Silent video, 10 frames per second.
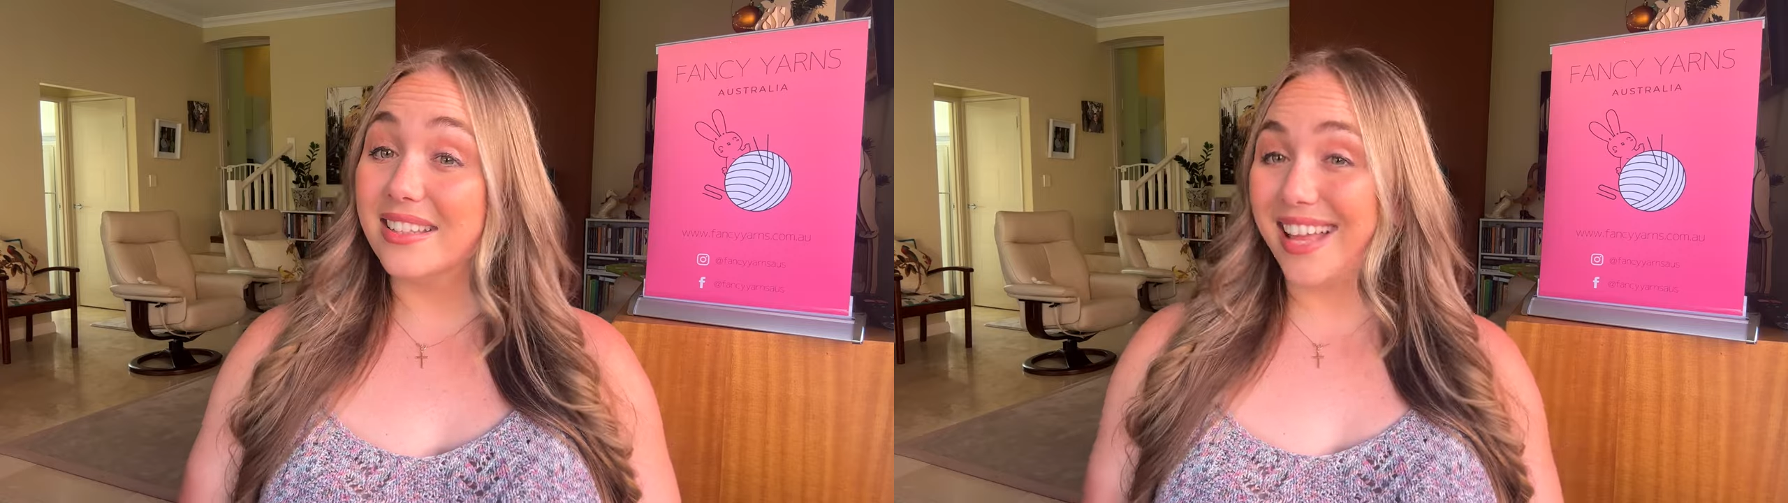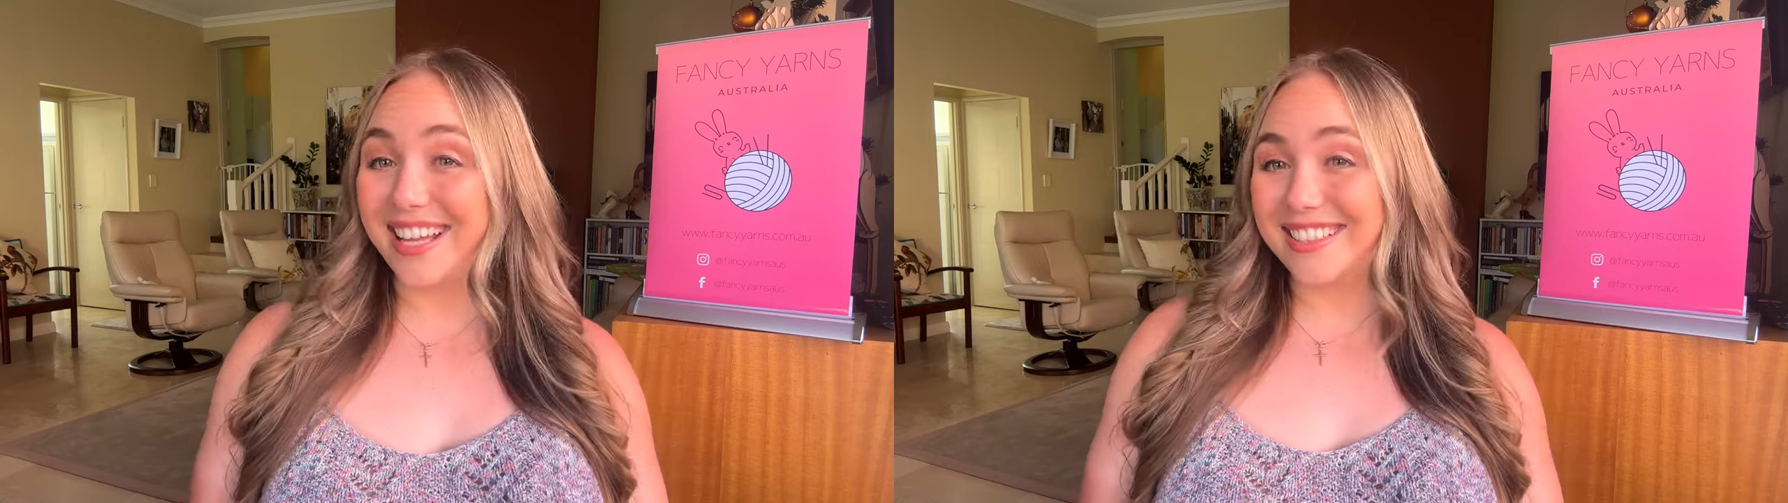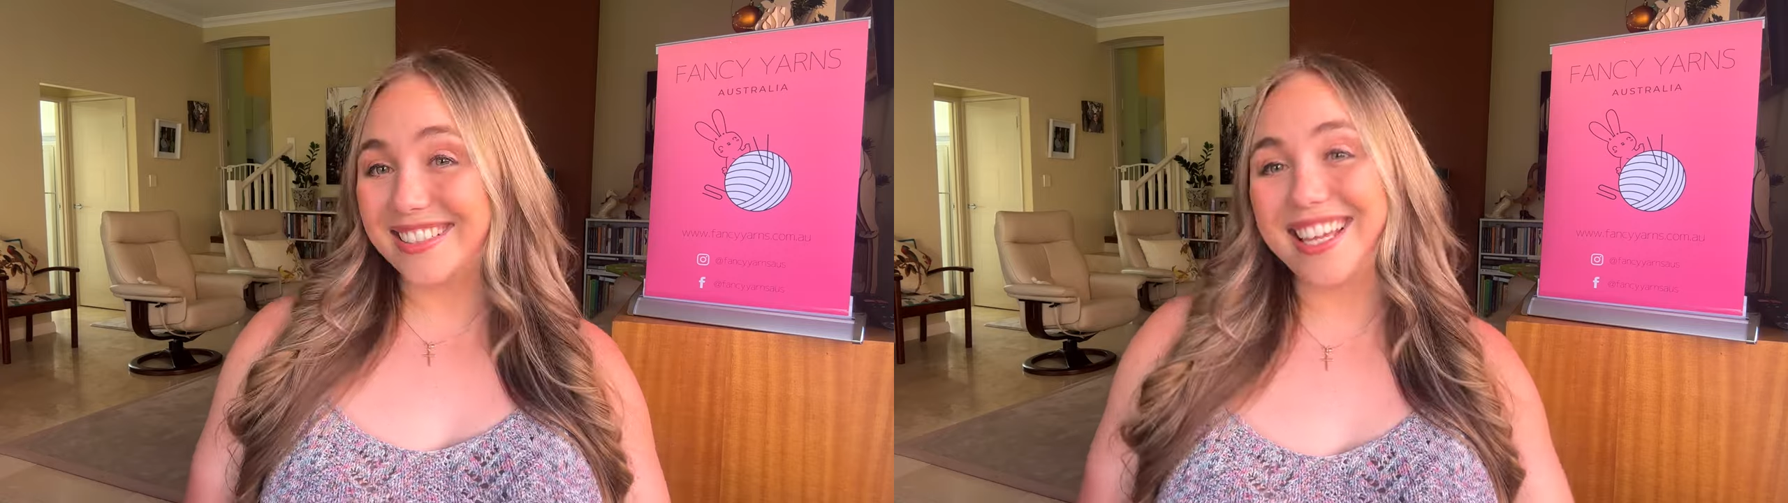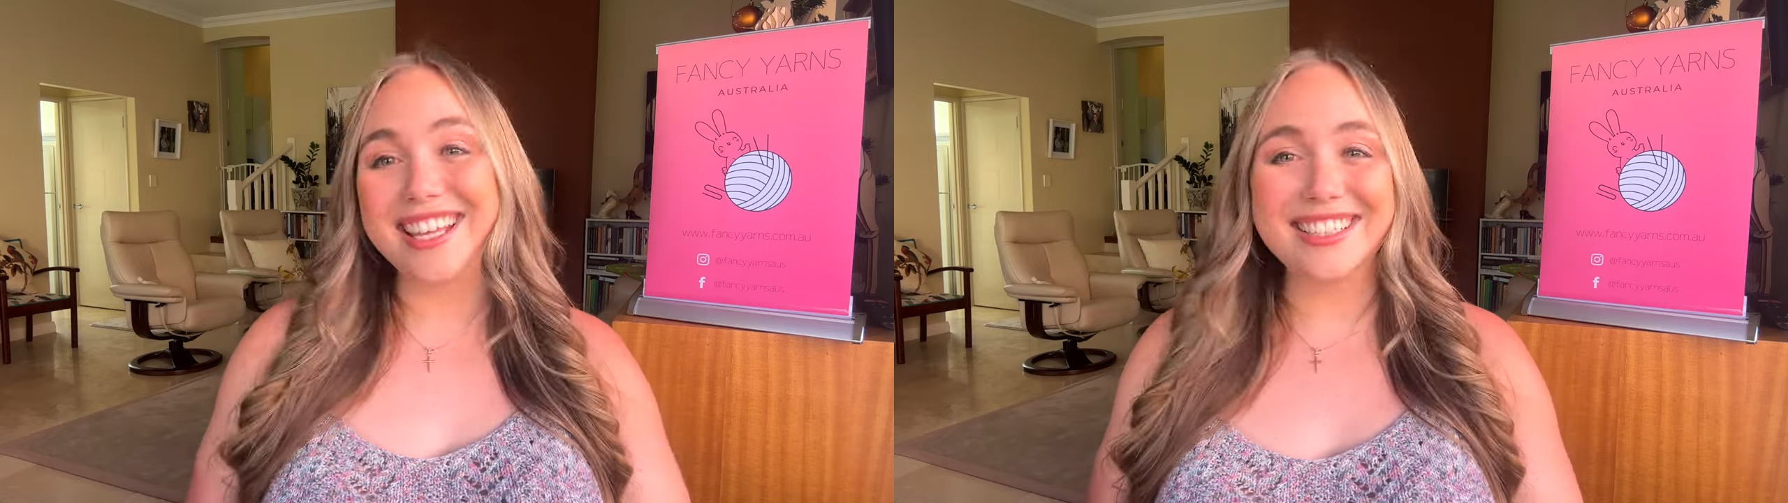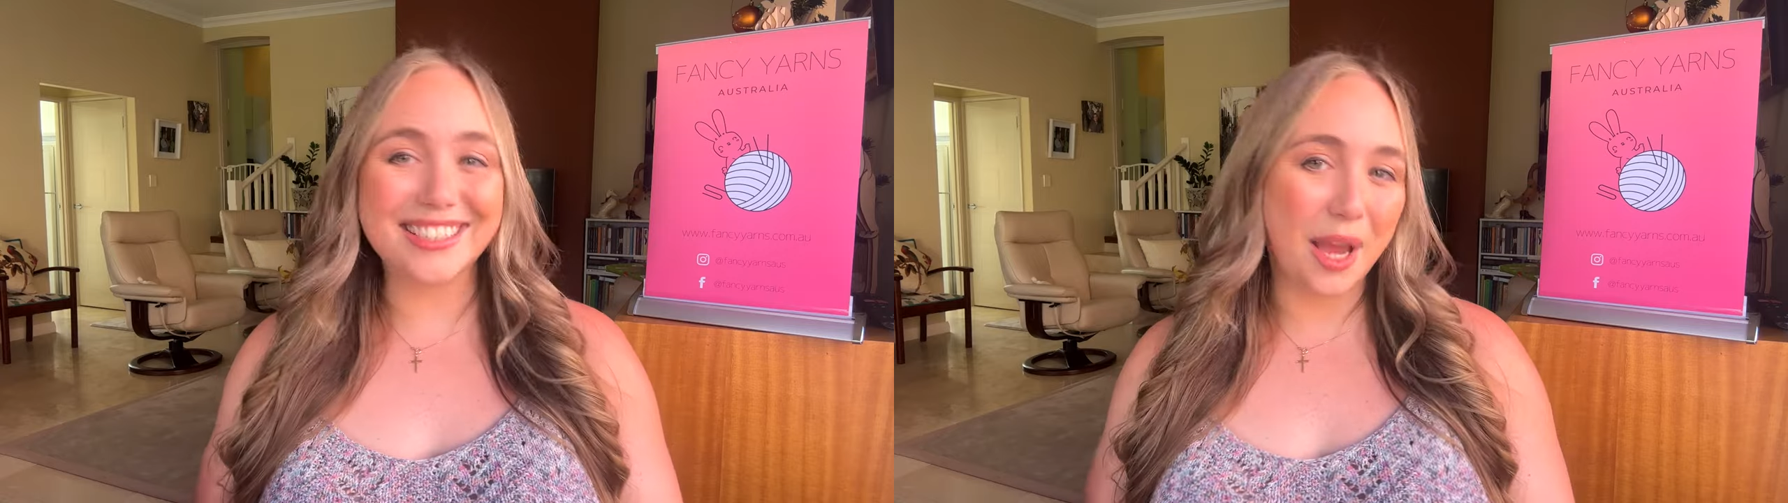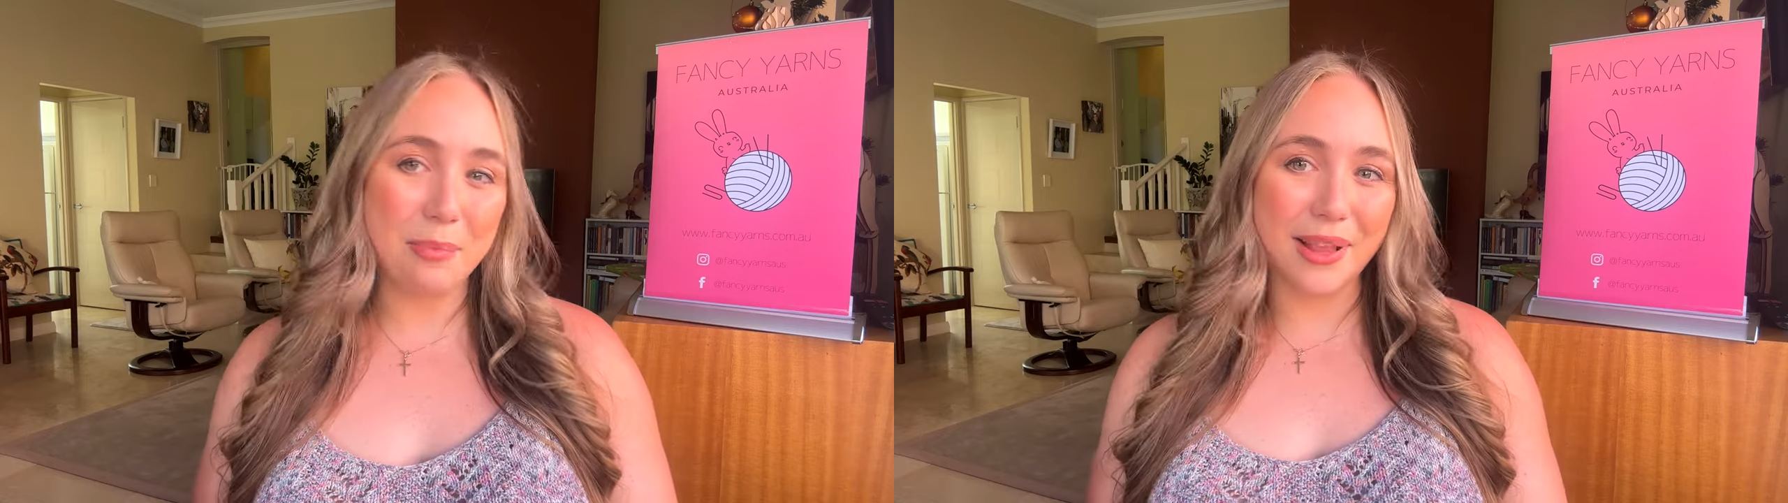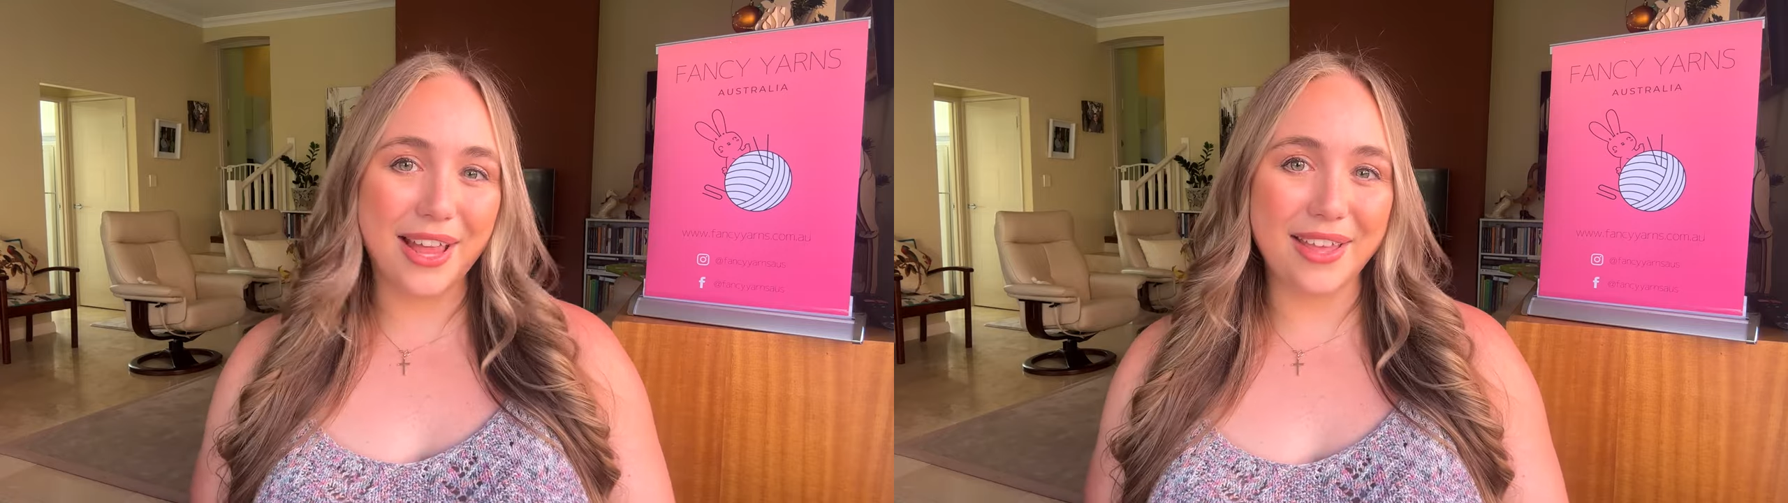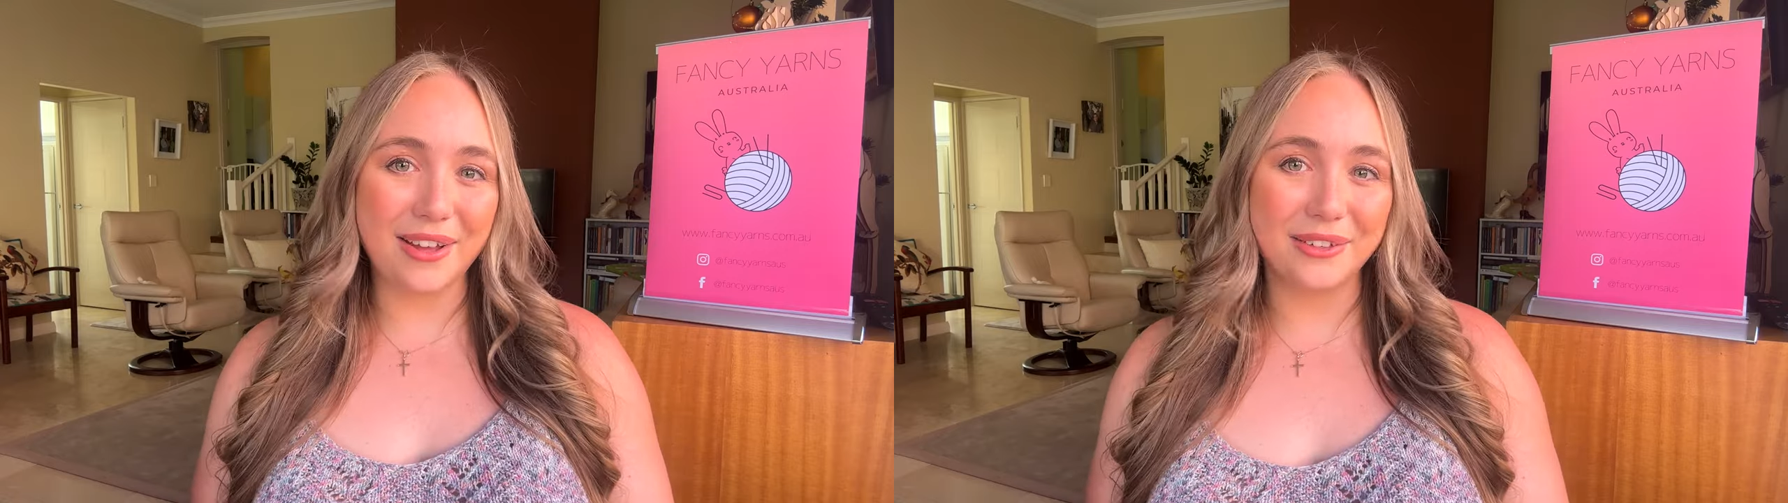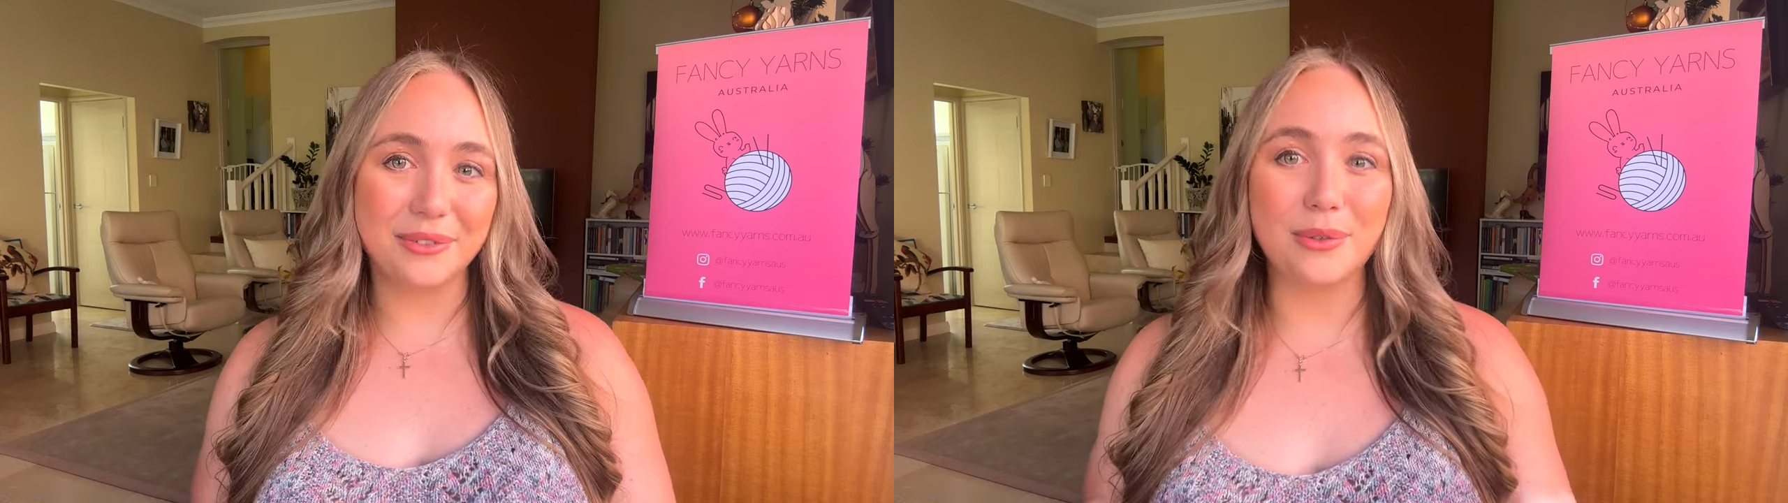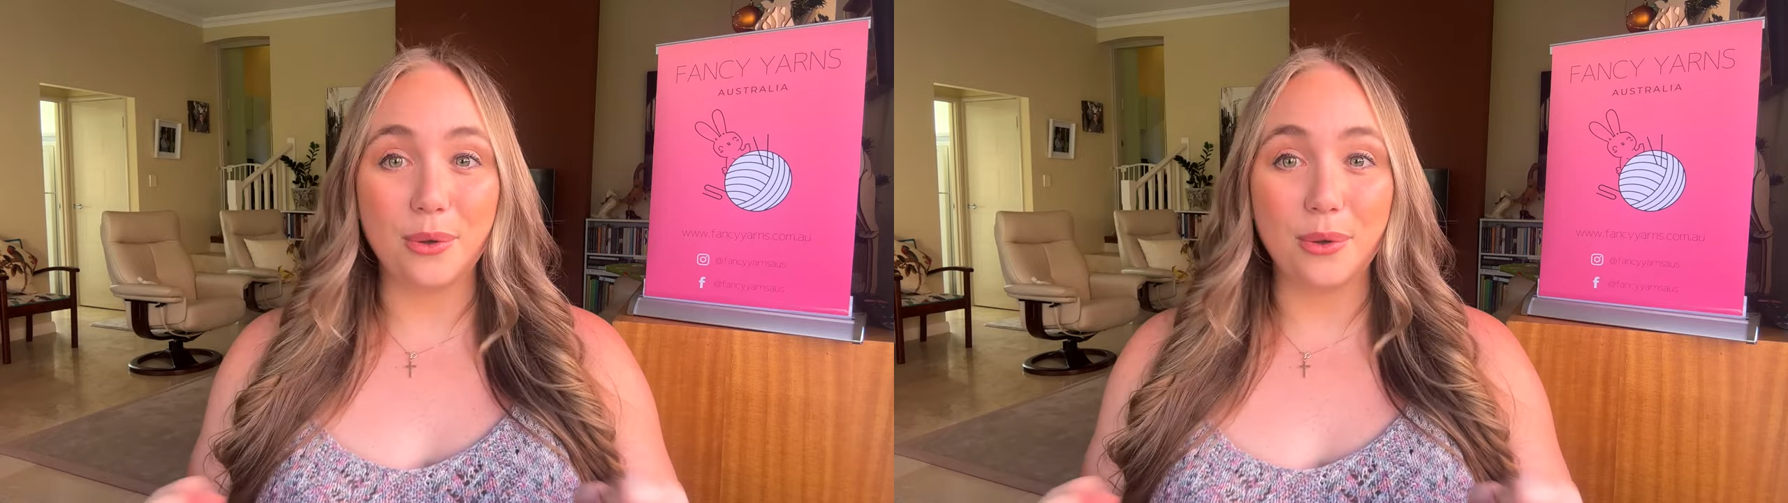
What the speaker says: Next is 10-ply yarn,